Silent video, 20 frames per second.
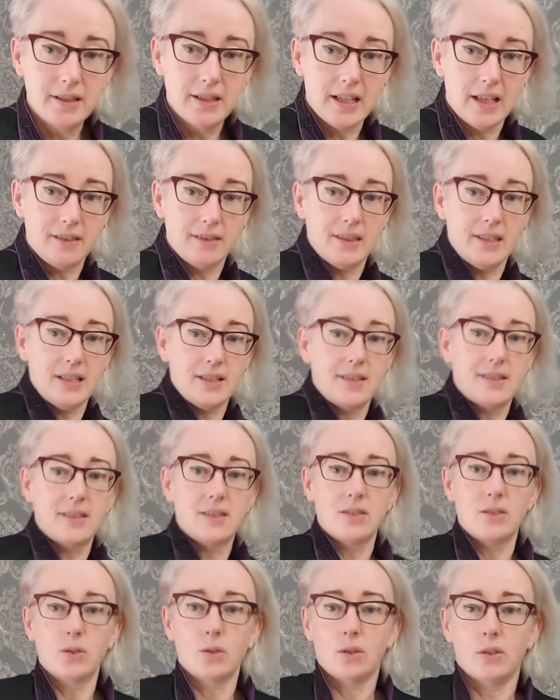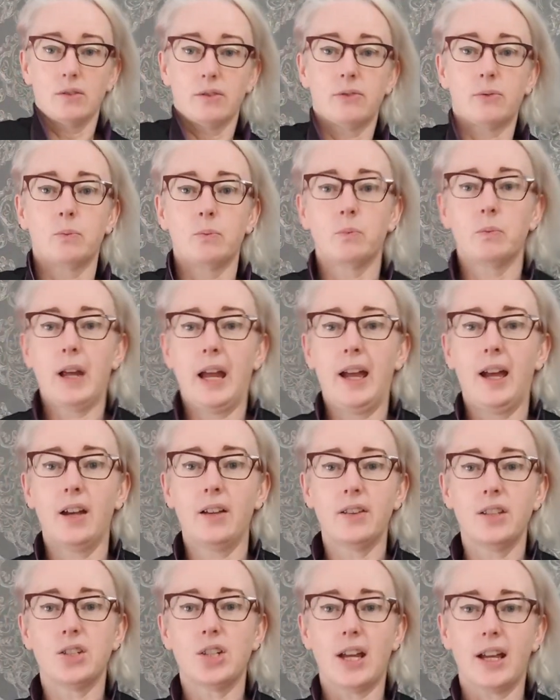that this sort of, how
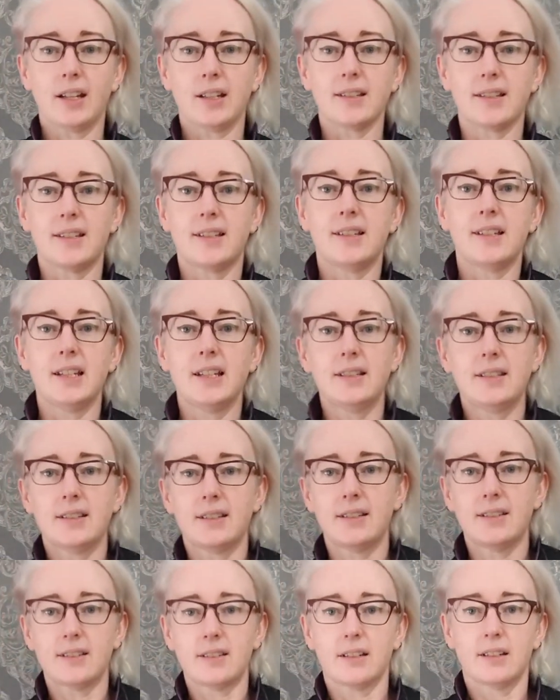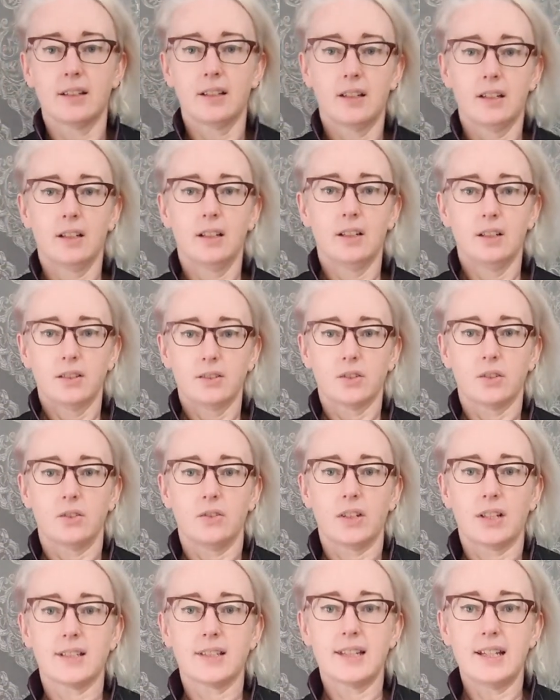the jacket sits, so you
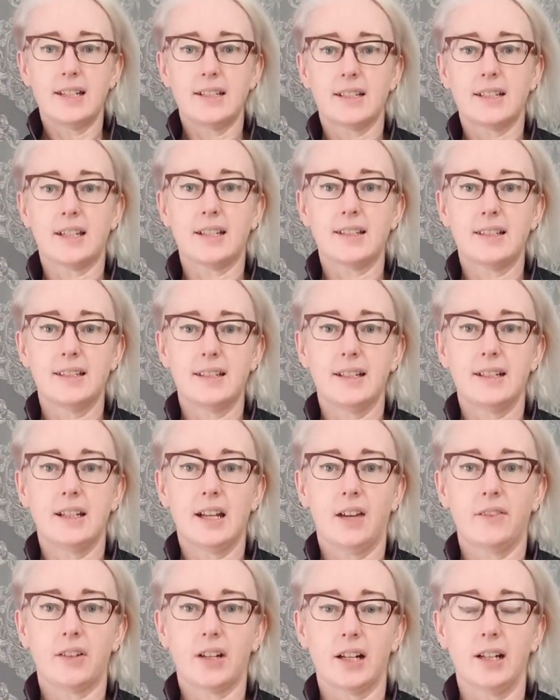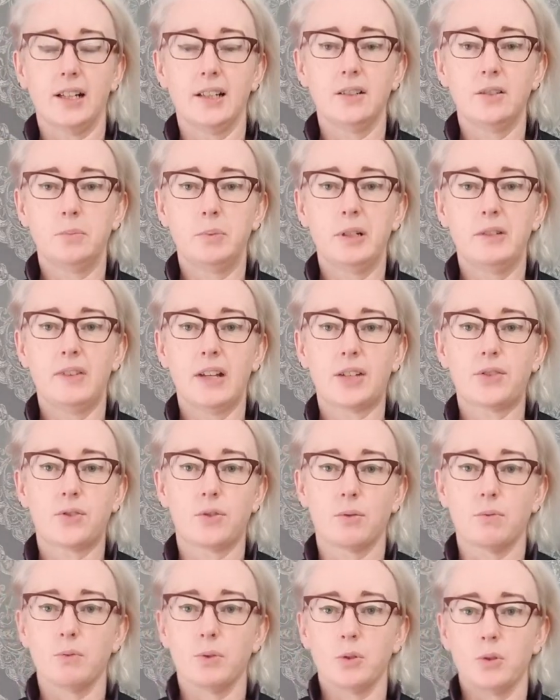can see it does sit, I've got a little bit of extra
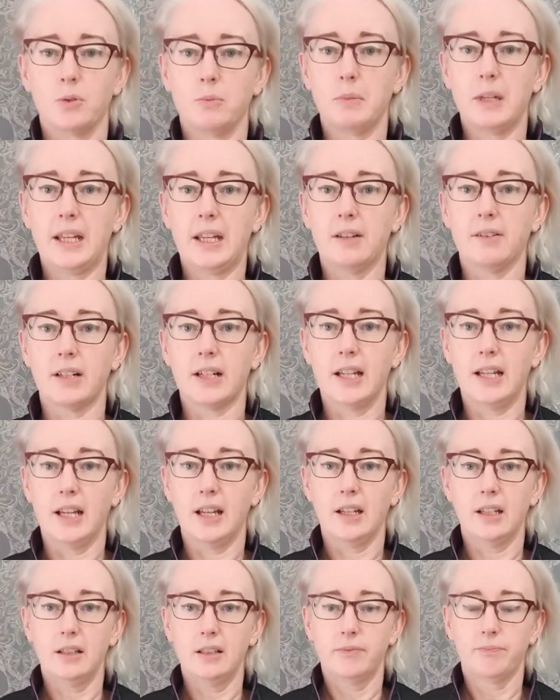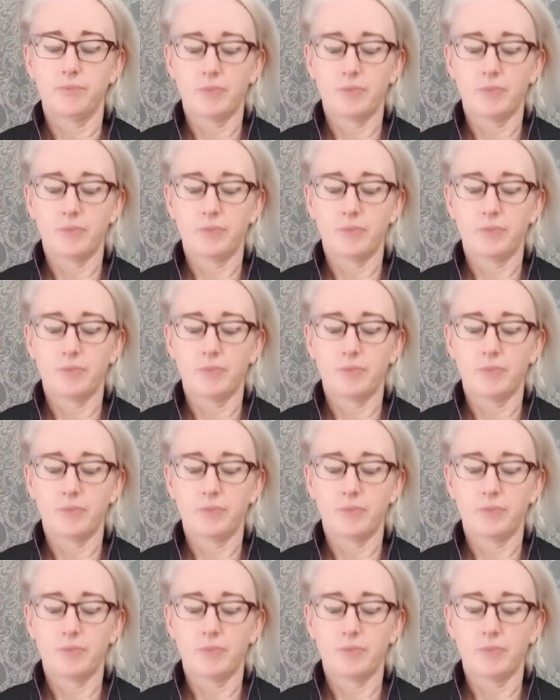room here and here.